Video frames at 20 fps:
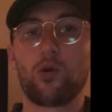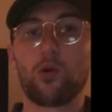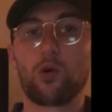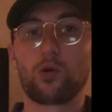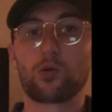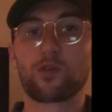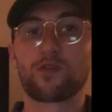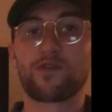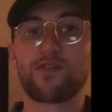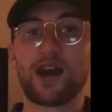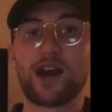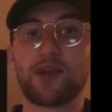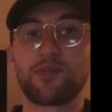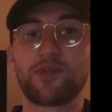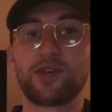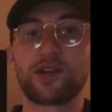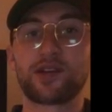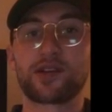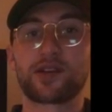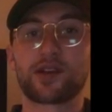or
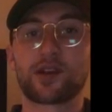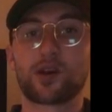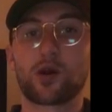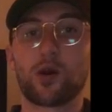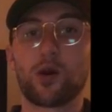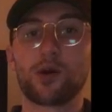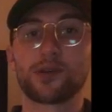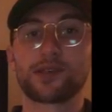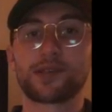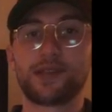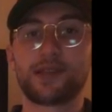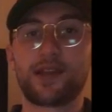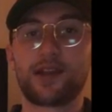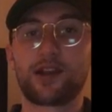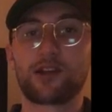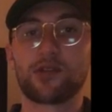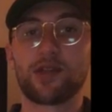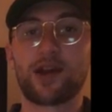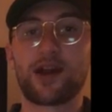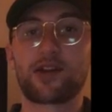refinement can cost an
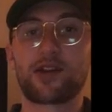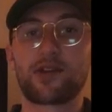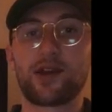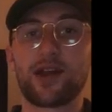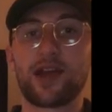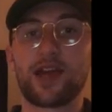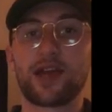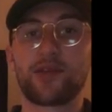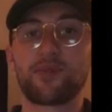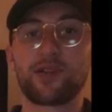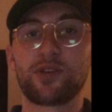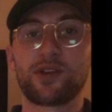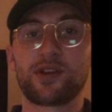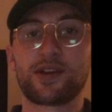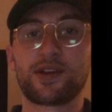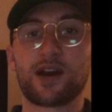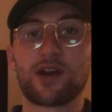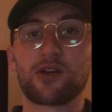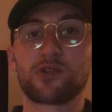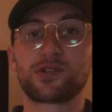airliner $8
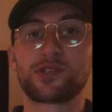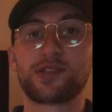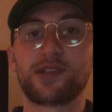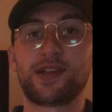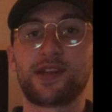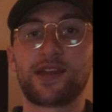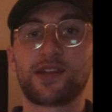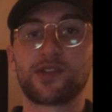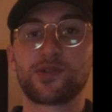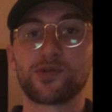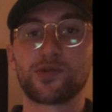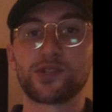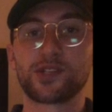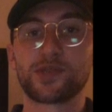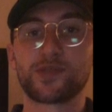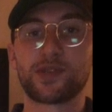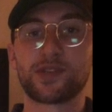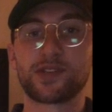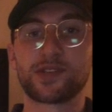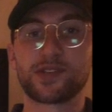million in annual
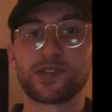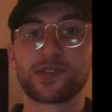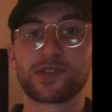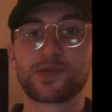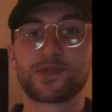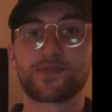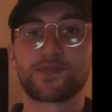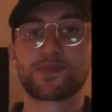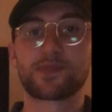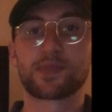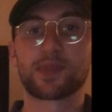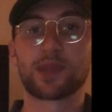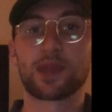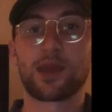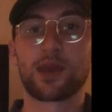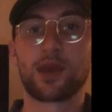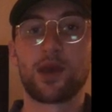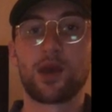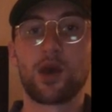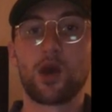expenses,
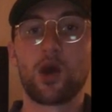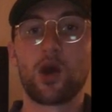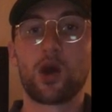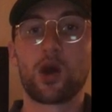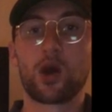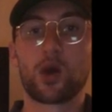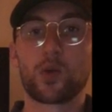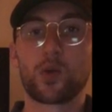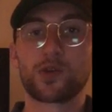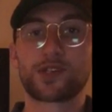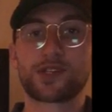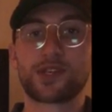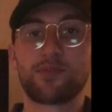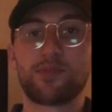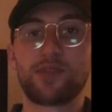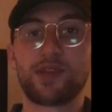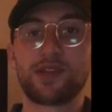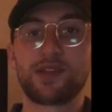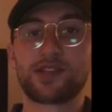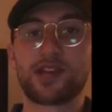which can
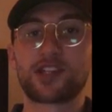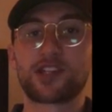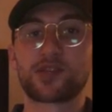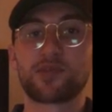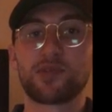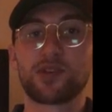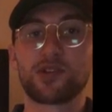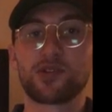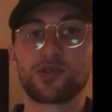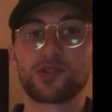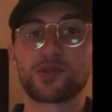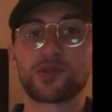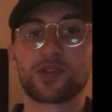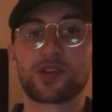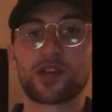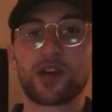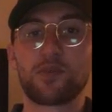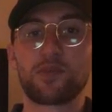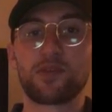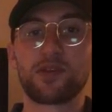be detrimental to a
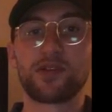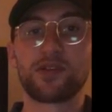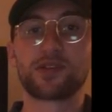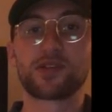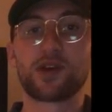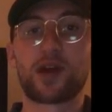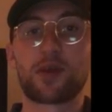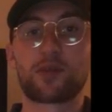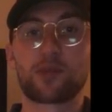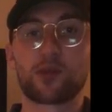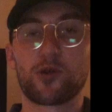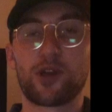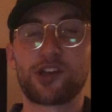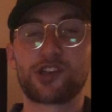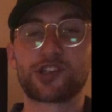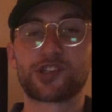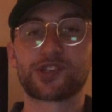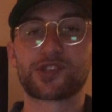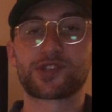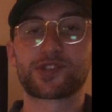company's
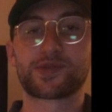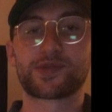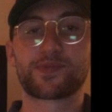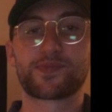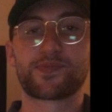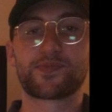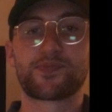operations.